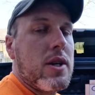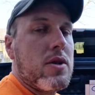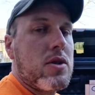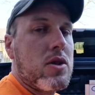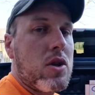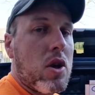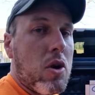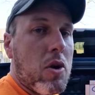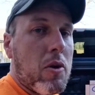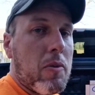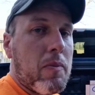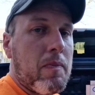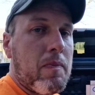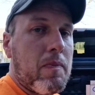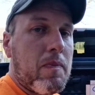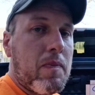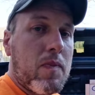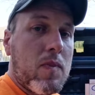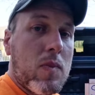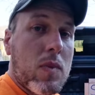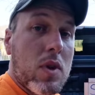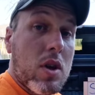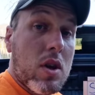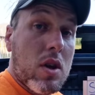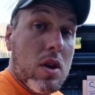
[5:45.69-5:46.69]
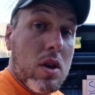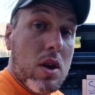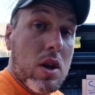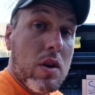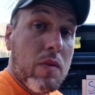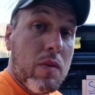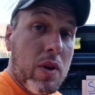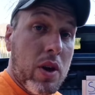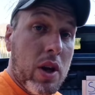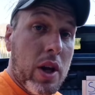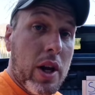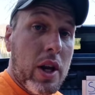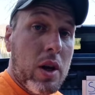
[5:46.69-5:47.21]
So
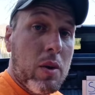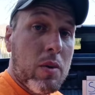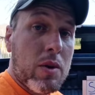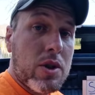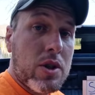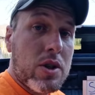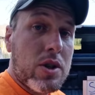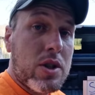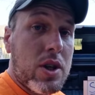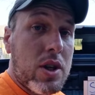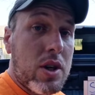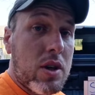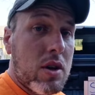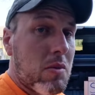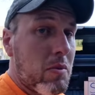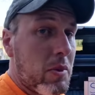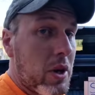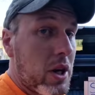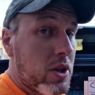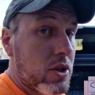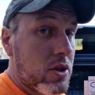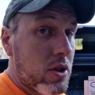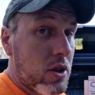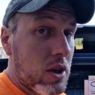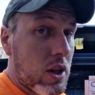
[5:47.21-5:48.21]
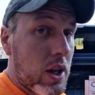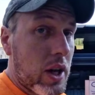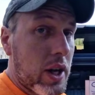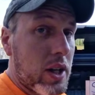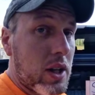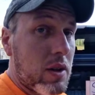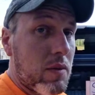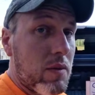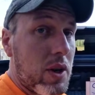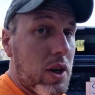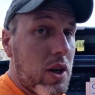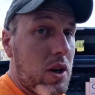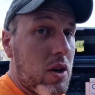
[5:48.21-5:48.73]
if you like what you see here, make sure you
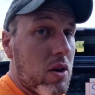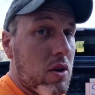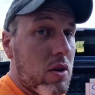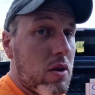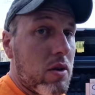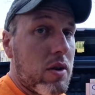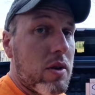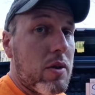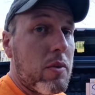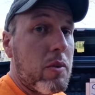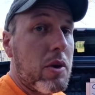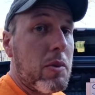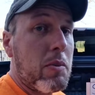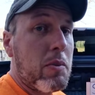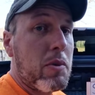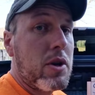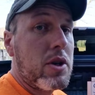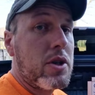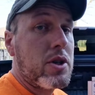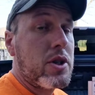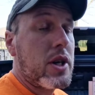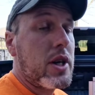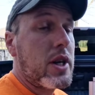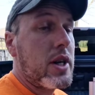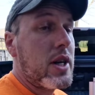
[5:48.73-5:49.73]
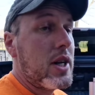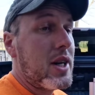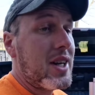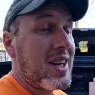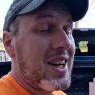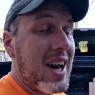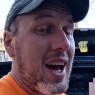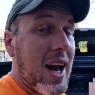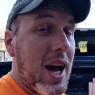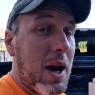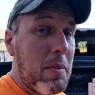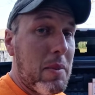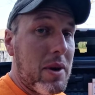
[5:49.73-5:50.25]
like the video. We appreciate it.
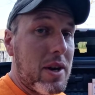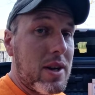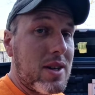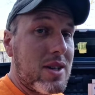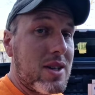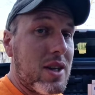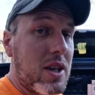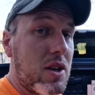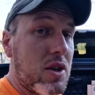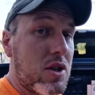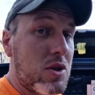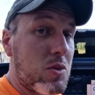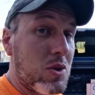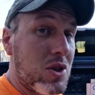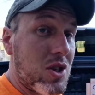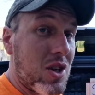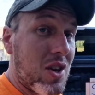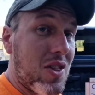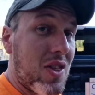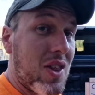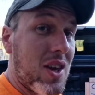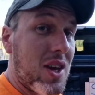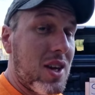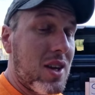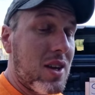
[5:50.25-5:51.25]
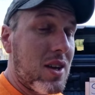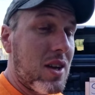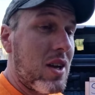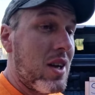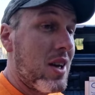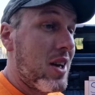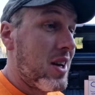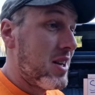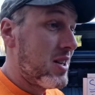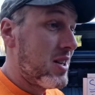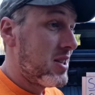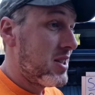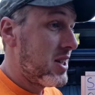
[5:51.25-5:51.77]
Comment, tell us what you think.
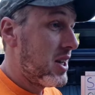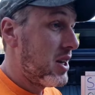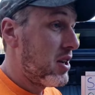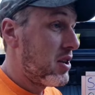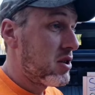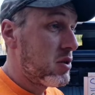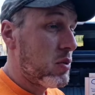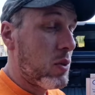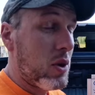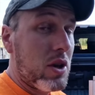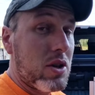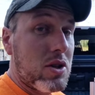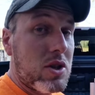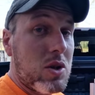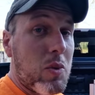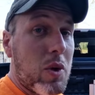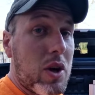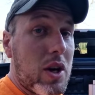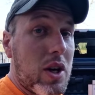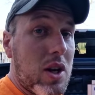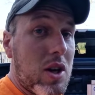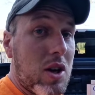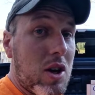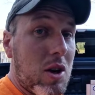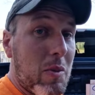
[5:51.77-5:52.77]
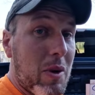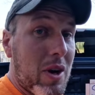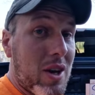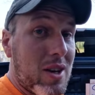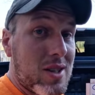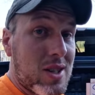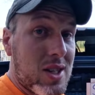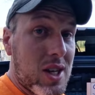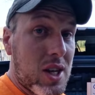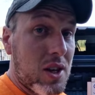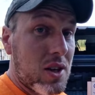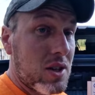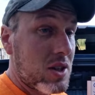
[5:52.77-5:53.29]
Tell us what else you want to hear
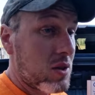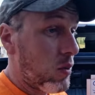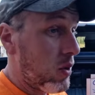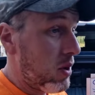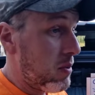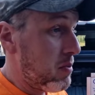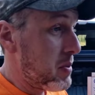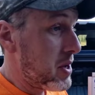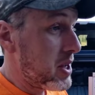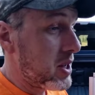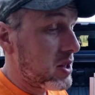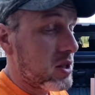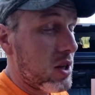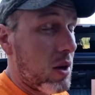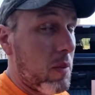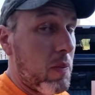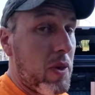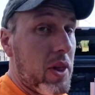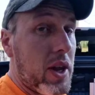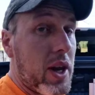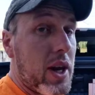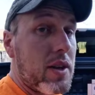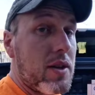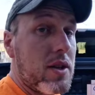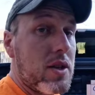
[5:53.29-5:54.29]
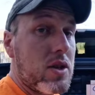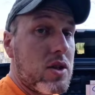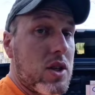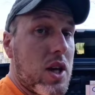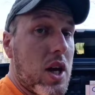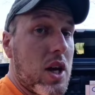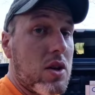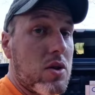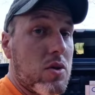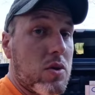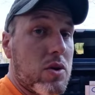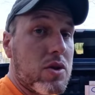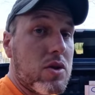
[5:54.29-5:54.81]
about. Tell us if we missed something on this
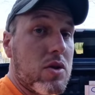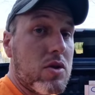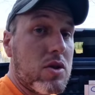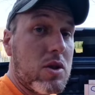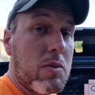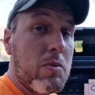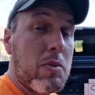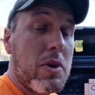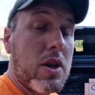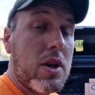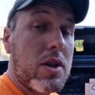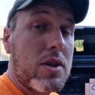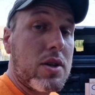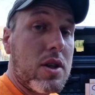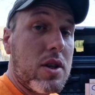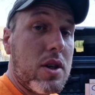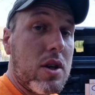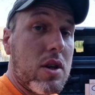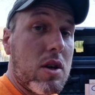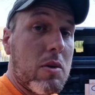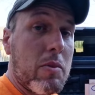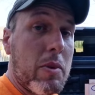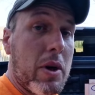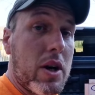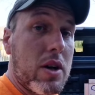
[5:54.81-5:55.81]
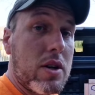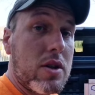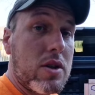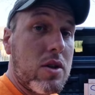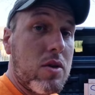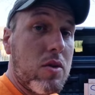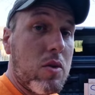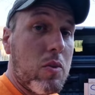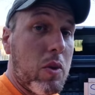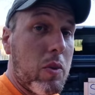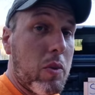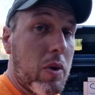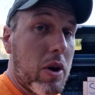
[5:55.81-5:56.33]
schedule so somebody else can hear about it
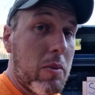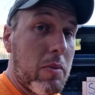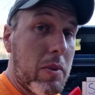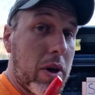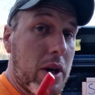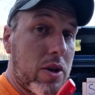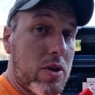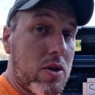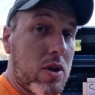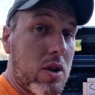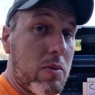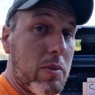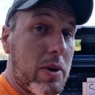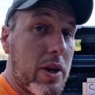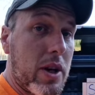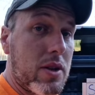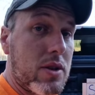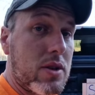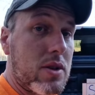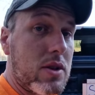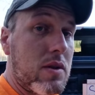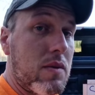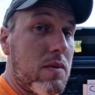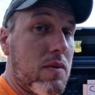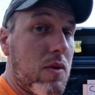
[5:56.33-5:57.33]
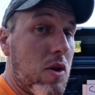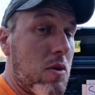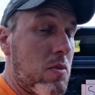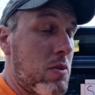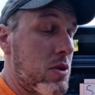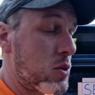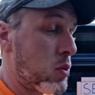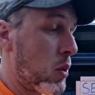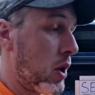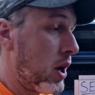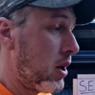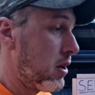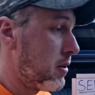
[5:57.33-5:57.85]
too. We want to make sure everybody else is informed
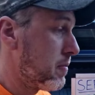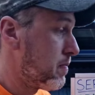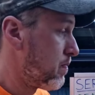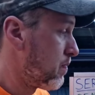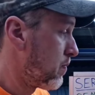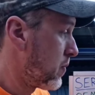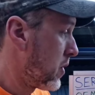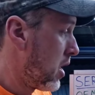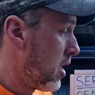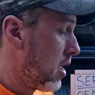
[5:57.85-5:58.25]
as well.